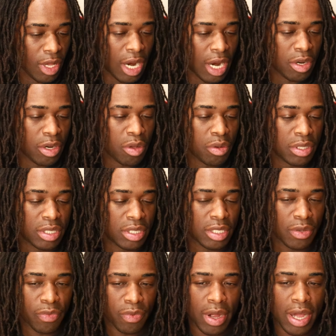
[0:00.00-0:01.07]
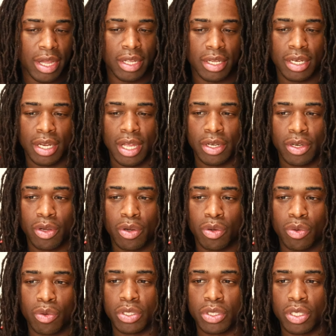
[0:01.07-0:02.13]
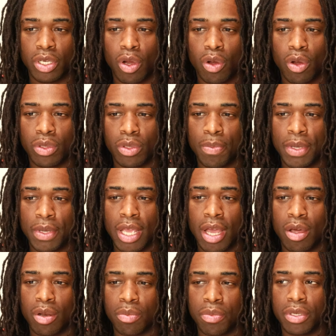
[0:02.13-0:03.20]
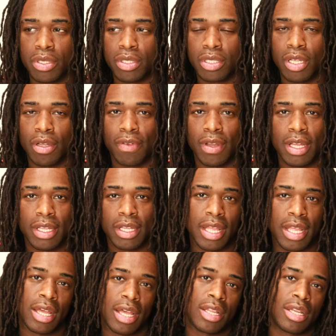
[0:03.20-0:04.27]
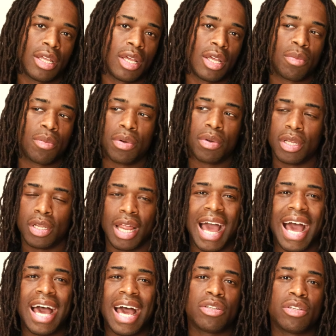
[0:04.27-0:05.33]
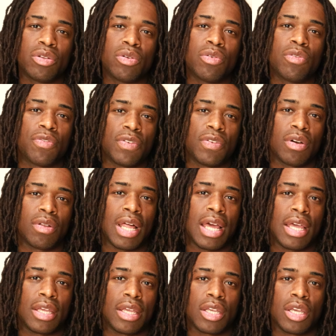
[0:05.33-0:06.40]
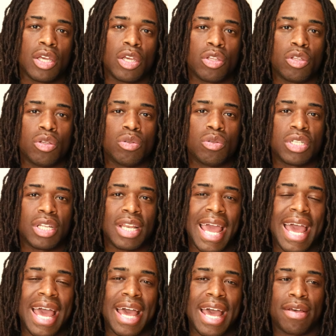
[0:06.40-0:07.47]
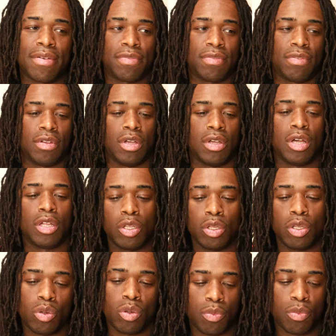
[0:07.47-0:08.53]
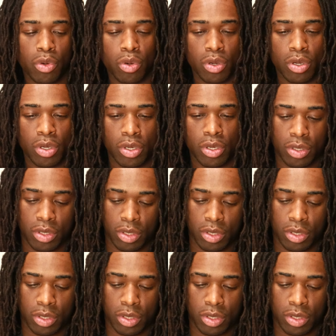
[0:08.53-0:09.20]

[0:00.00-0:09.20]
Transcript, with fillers: know this isn't right. I know we should hold them accountable and stuff like that. But I do feel like you should have a little more